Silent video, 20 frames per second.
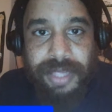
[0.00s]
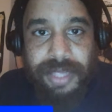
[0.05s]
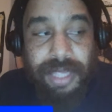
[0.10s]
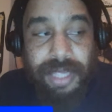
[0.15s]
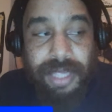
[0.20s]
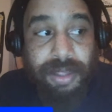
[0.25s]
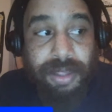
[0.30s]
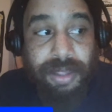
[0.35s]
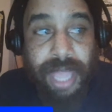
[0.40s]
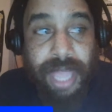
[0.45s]

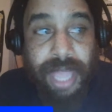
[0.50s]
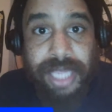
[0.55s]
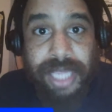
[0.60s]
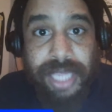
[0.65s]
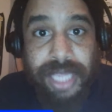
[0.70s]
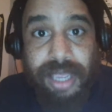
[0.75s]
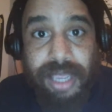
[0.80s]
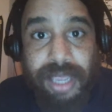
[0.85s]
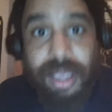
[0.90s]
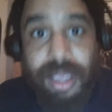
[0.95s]
Like,
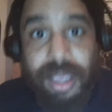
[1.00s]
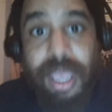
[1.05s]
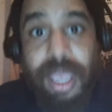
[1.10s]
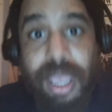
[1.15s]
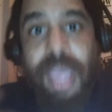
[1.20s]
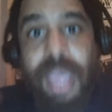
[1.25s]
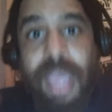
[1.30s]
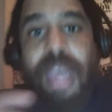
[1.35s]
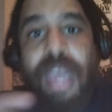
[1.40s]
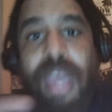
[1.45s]

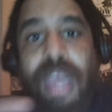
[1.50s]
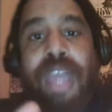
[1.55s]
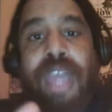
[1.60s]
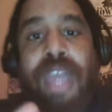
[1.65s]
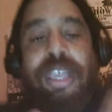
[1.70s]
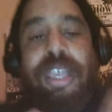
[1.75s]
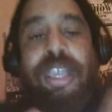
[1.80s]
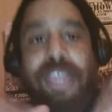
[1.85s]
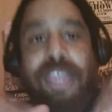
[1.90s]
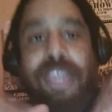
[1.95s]

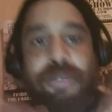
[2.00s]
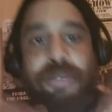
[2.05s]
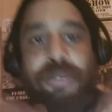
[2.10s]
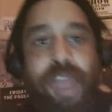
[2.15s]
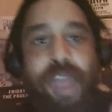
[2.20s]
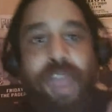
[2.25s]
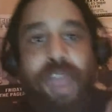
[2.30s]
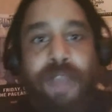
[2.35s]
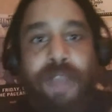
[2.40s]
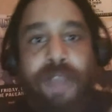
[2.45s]
because it was
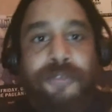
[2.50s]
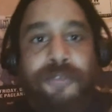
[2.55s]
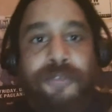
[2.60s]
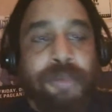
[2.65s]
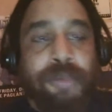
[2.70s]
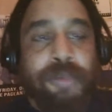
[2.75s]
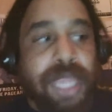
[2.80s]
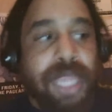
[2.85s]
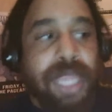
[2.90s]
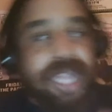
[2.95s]
hard for
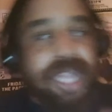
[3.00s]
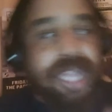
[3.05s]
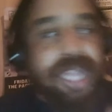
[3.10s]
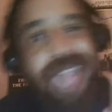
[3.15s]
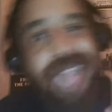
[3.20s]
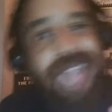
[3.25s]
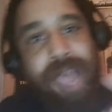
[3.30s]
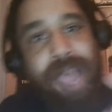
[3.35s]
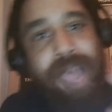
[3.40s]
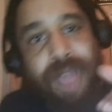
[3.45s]
me, because I
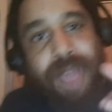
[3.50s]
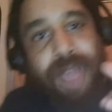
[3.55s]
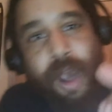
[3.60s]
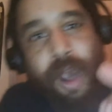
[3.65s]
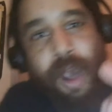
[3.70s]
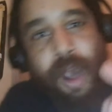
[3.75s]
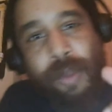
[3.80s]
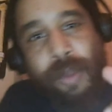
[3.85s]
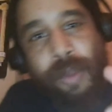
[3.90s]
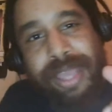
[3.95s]
would
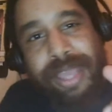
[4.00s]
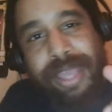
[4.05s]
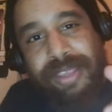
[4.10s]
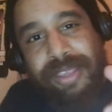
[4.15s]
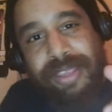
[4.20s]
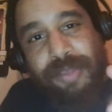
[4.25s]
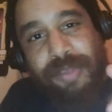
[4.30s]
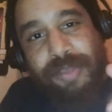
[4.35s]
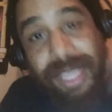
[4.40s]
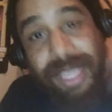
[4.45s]
always,
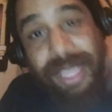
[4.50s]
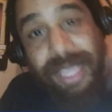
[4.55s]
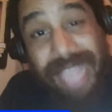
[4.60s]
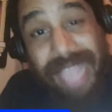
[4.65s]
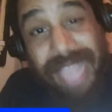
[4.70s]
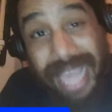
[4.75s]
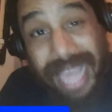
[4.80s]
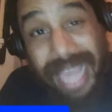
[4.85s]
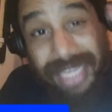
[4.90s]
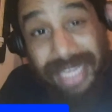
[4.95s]
because I
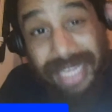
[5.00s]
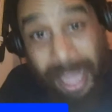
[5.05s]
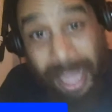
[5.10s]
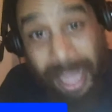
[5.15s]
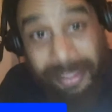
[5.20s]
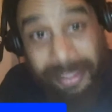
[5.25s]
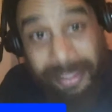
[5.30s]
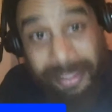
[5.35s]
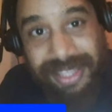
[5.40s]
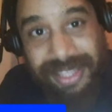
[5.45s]
had a
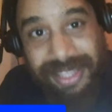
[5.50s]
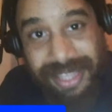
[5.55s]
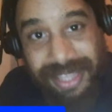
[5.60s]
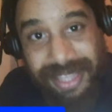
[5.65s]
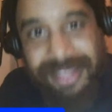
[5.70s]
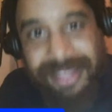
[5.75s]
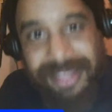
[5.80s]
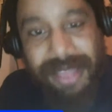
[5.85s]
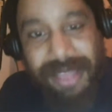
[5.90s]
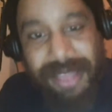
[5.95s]
common sense
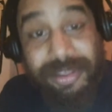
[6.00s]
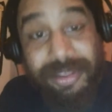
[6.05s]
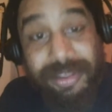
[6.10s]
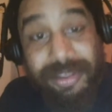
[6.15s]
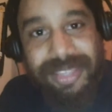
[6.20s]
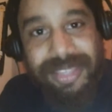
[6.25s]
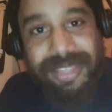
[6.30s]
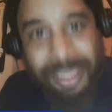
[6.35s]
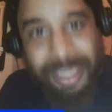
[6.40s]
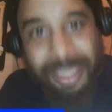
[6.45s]
that was
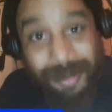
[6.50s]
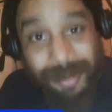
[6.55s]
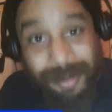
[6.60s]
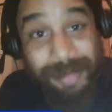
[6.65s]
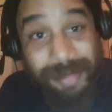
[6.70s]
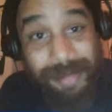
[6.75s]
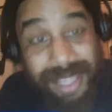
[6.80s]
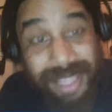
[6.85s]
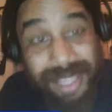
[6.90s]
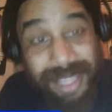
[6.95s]
deeper
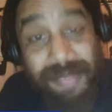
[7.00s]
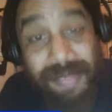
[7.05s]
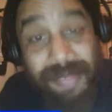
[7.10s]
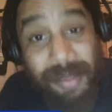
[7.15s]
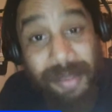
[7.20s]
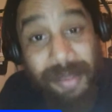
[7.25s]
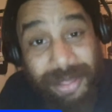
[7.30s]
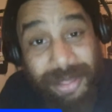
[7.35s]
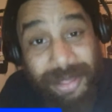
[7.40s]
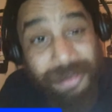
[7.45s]
because my
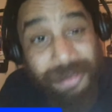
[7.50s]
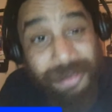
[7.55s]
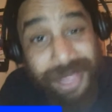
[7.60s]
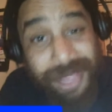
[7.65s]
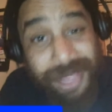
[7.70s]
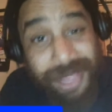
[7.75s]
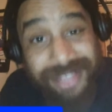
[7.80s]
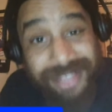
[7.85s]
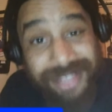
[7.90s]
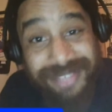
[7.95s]
mother
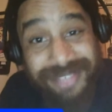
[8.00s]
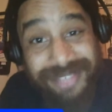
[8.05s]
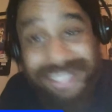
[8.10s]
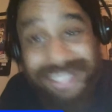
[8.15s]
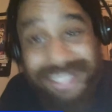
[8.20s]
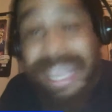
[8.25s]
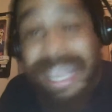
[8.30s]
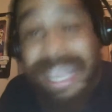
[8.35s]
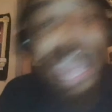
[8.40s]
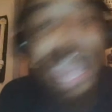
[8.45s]
raised me,
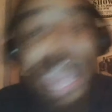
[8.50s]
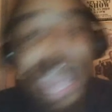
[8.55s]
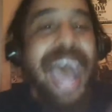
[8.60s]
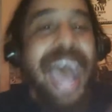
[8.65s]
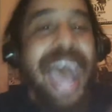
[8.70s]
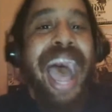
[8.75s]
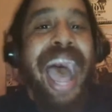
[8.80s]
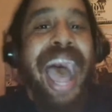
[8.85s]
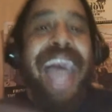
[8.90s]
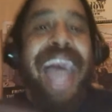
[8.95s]

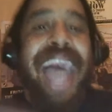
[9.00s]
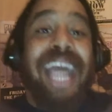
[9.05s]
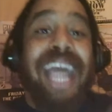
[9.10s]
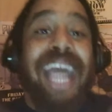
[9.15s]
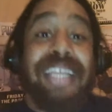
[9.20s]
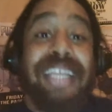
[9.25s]
I got